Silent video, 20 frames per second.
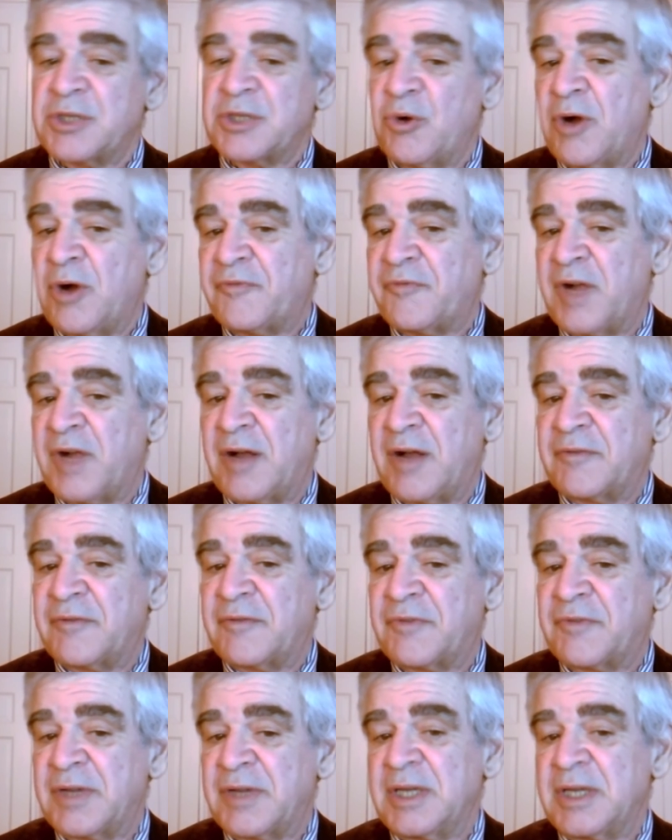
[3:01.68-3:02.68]
off
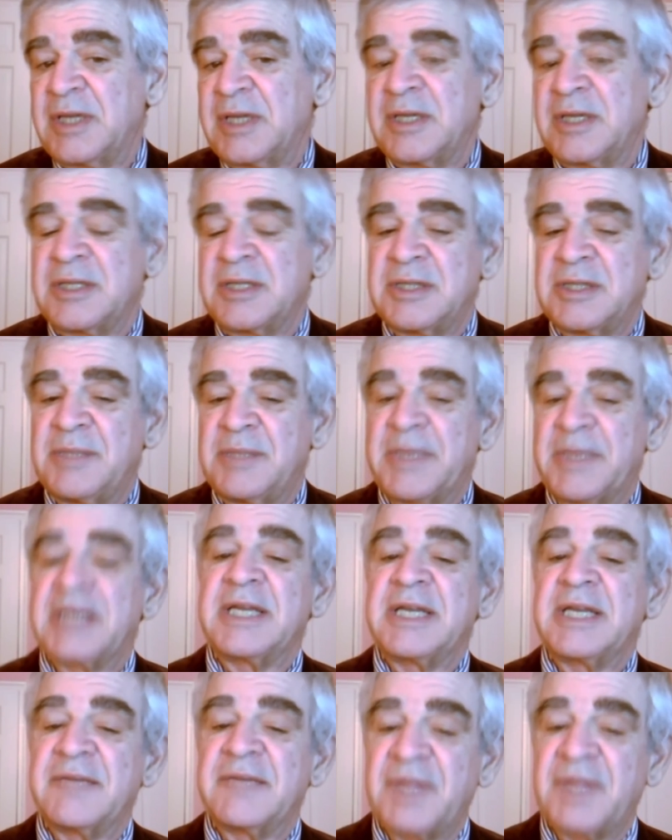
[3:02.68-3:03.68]
of the
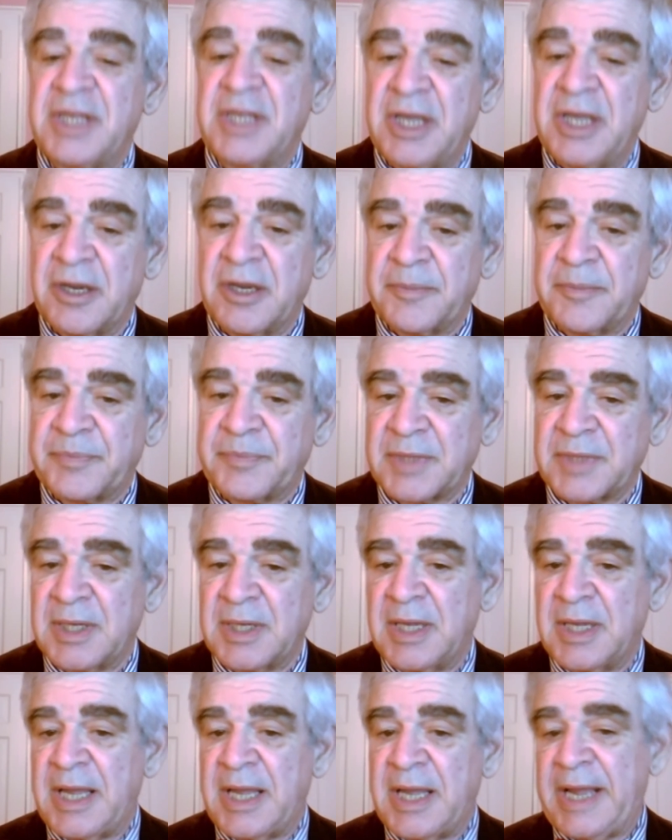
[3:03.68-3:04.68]
beginning of the year
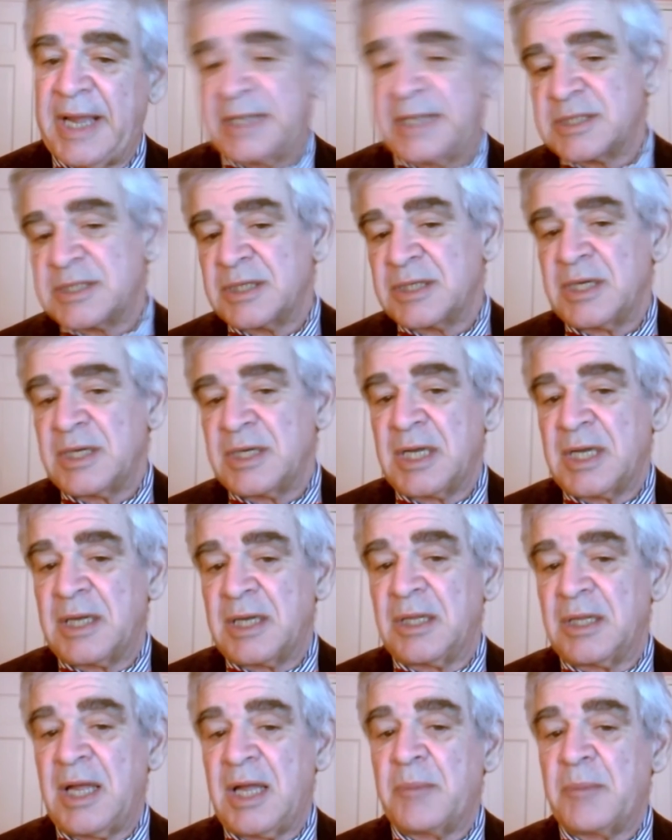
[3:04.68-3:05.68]
and
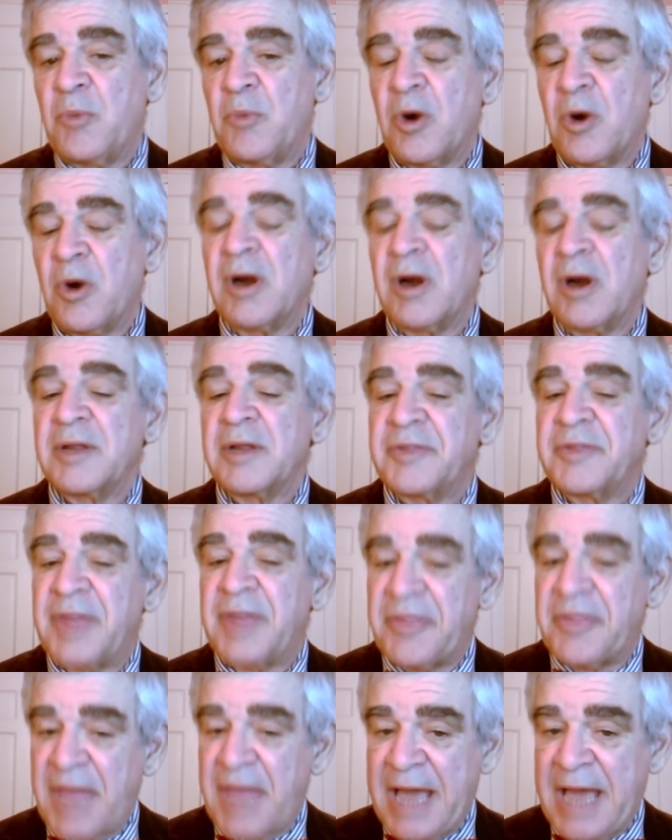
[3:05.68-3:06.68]
a lot more
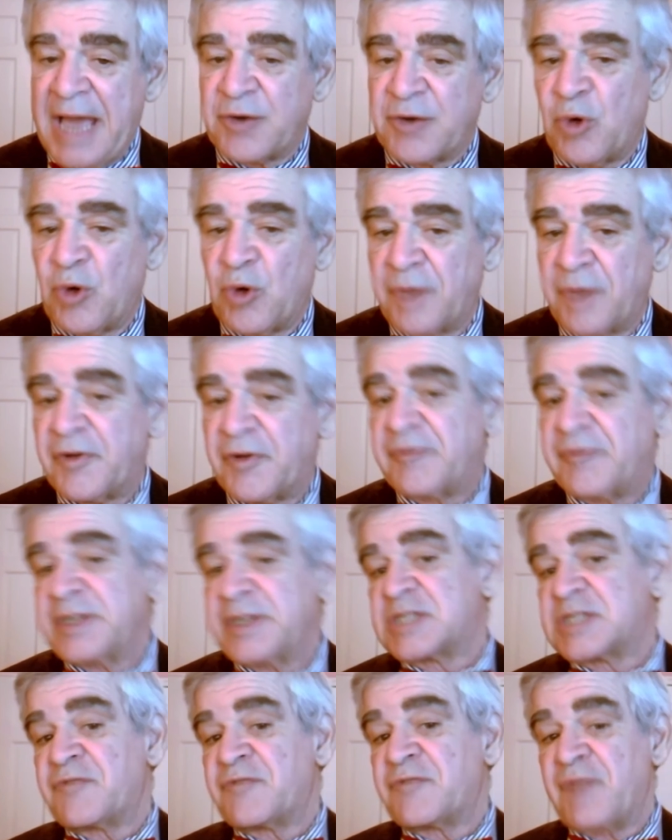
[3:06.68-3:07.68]
than that off
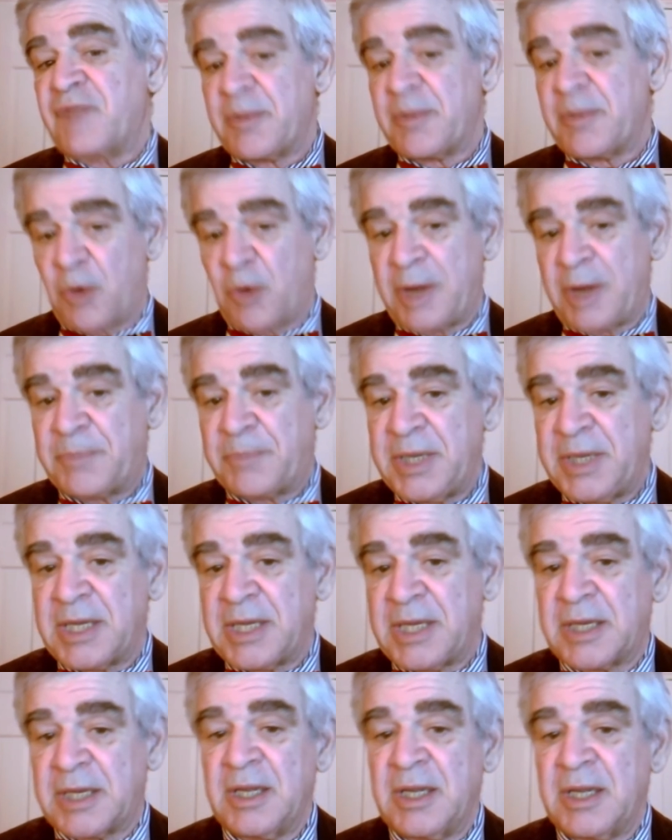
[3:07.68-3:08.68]
of its
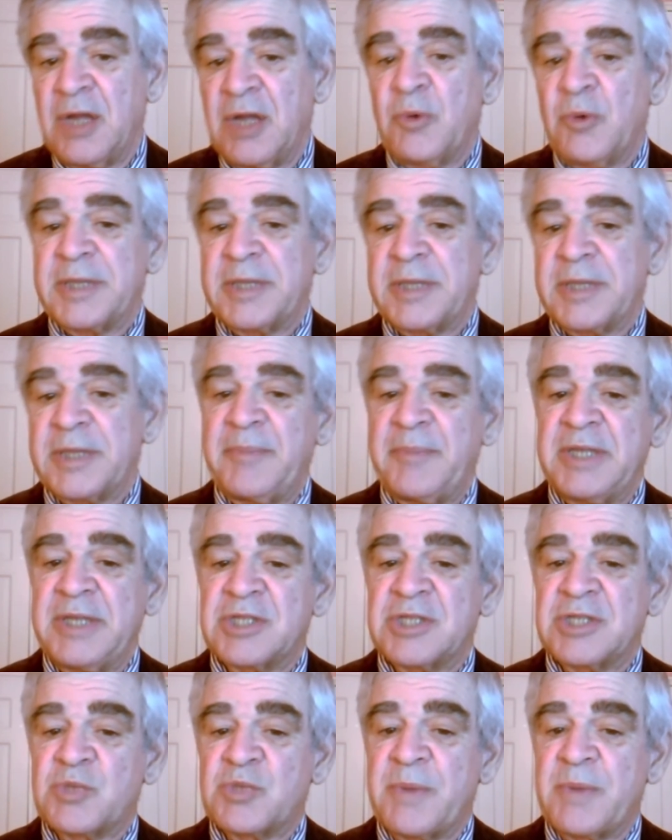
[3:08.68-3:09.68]
February peak. What
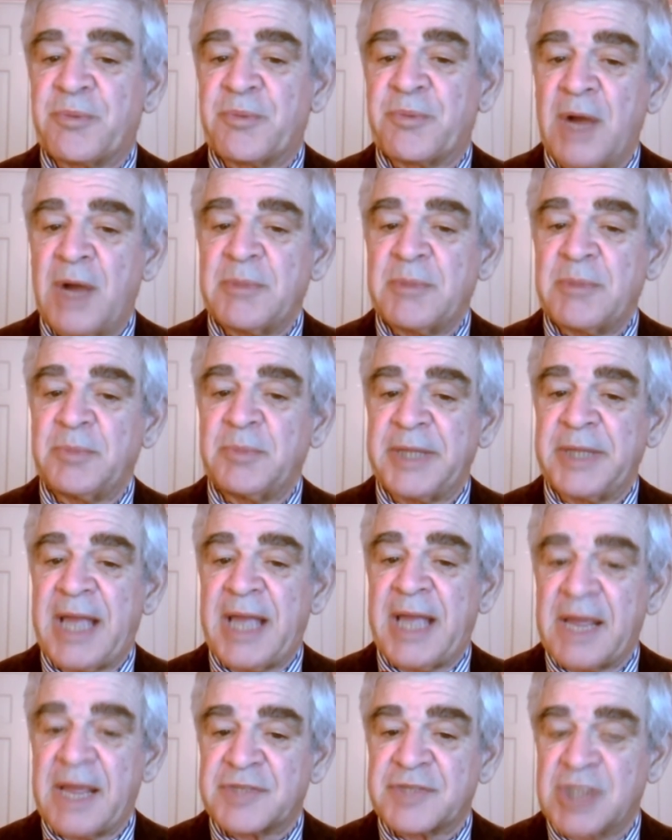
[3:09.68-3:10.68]
that means is we
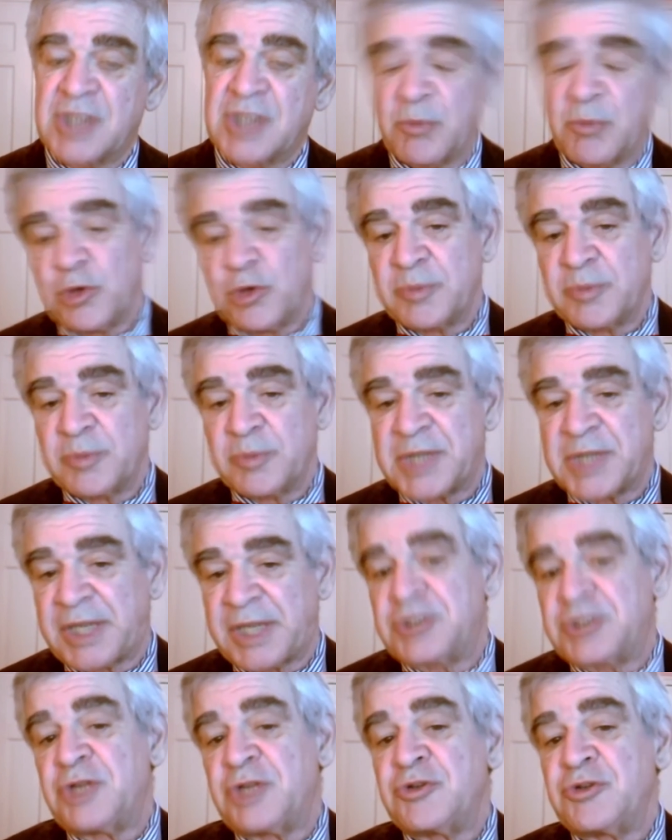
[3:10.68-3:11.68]
probably have some
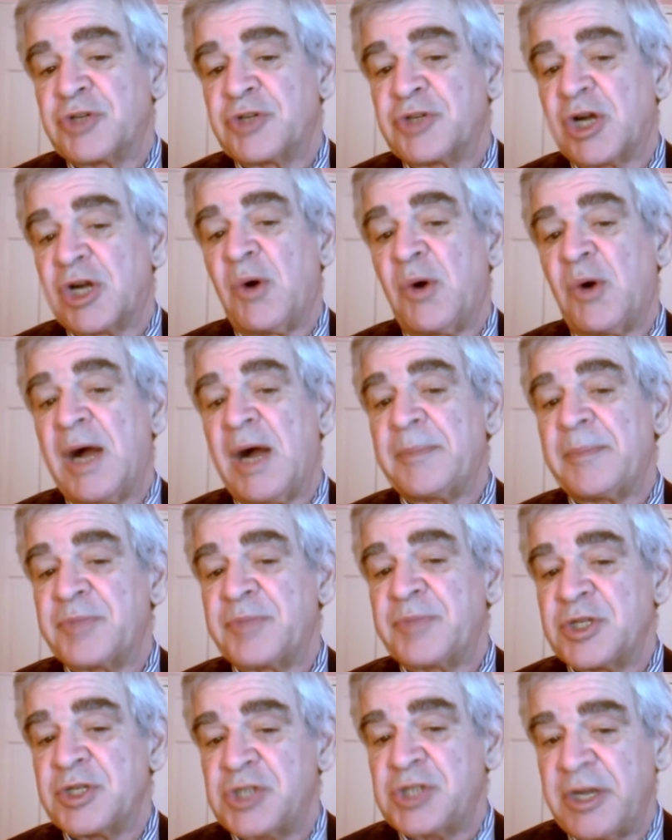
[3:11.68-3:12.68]
room to continue to go
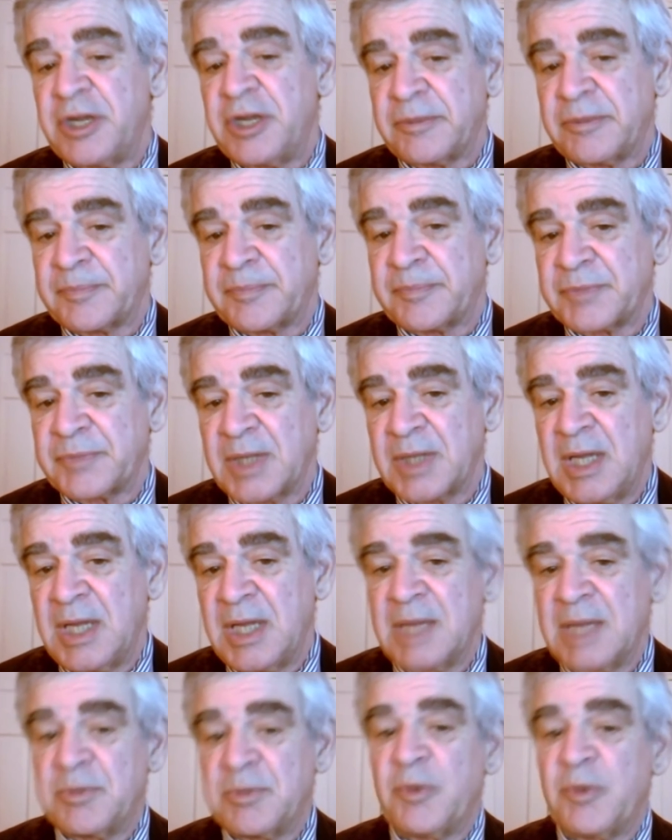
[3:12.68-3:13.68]
up this year,
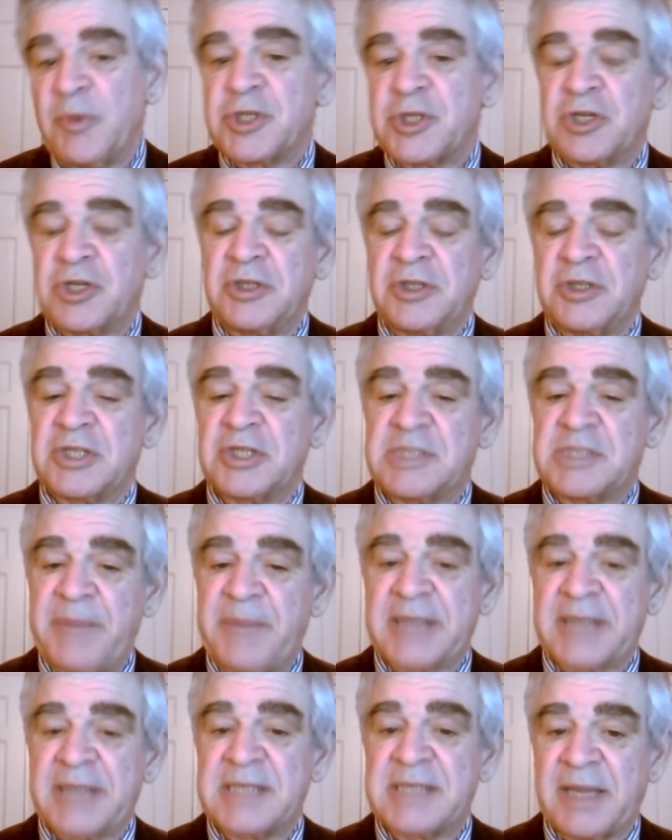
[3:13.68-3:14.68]
but we
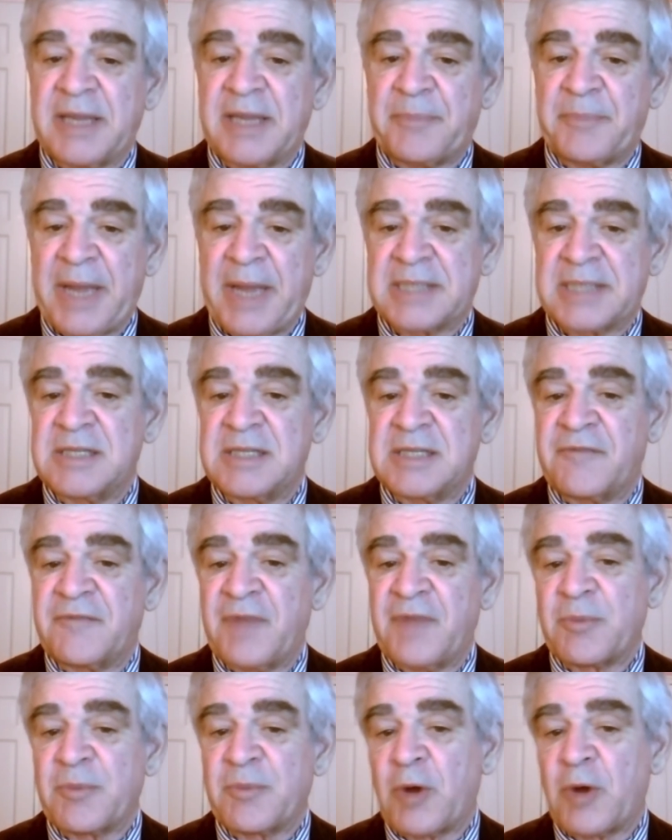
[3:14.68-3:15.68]
shouldn't expect to get
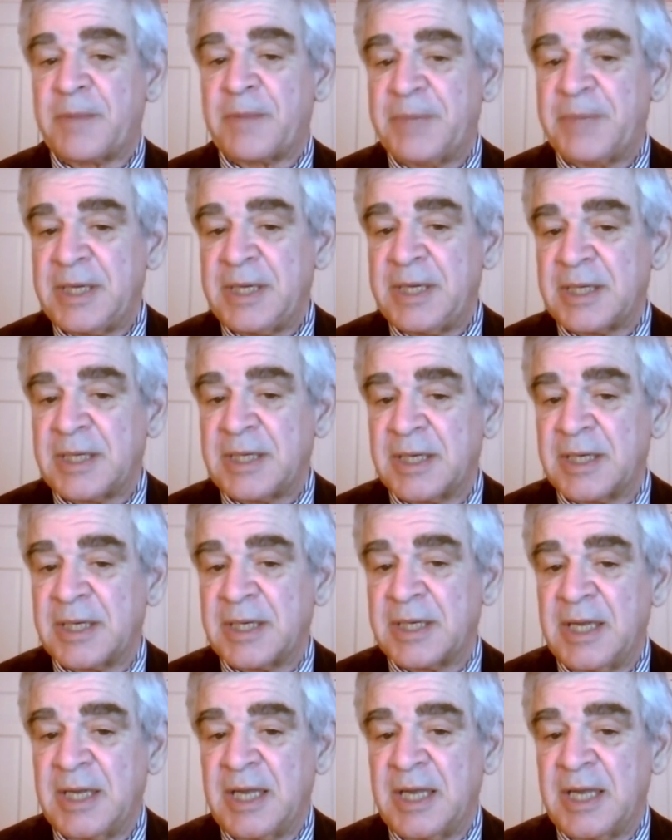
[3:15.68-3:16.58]
back to the February peak